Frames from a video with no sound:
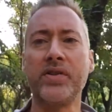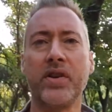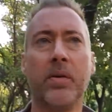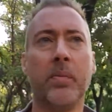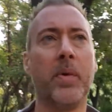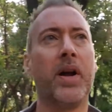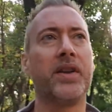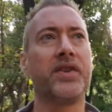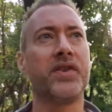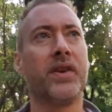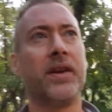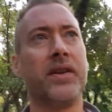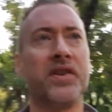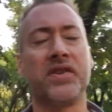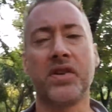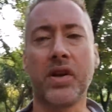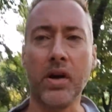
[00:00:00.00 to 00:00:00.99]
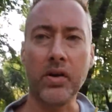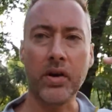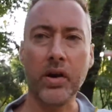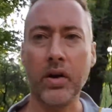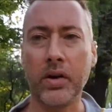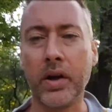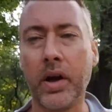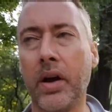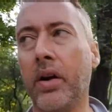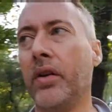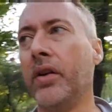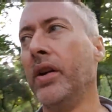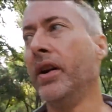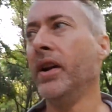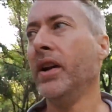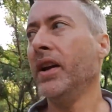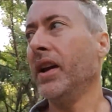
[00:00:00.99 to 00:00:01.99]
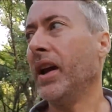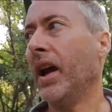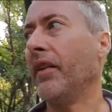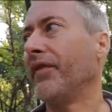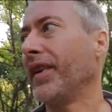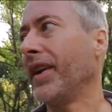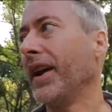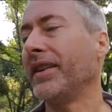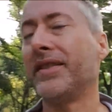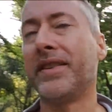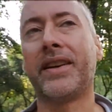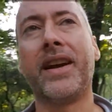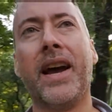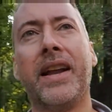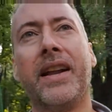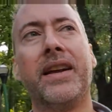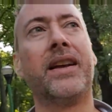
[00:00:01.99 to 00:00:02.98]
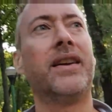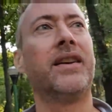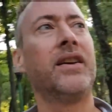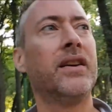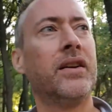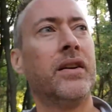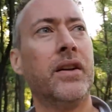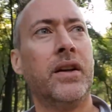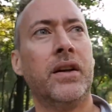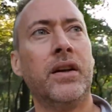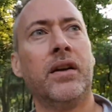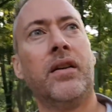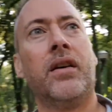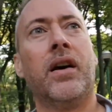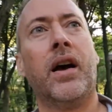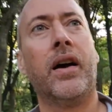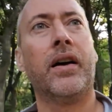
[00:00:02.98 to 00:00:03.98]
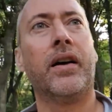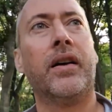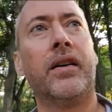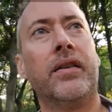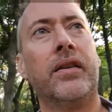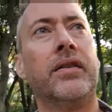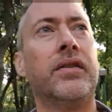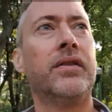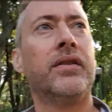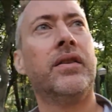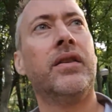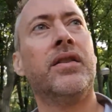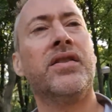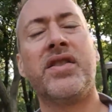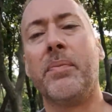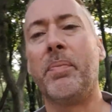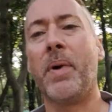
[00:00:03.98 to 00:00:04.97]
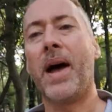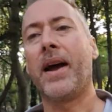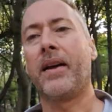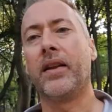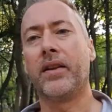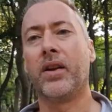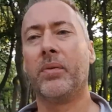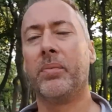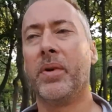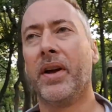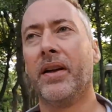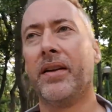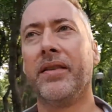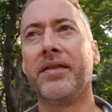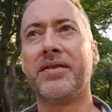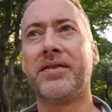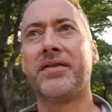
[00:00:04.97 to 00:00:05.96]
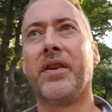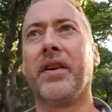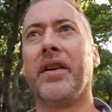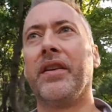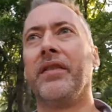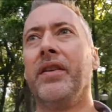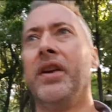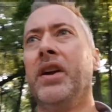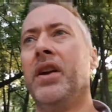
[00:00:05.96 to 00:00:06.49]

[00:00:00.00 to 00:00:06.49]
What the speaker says: so much and just go, and I forget to kind of sit back a little bit and sort of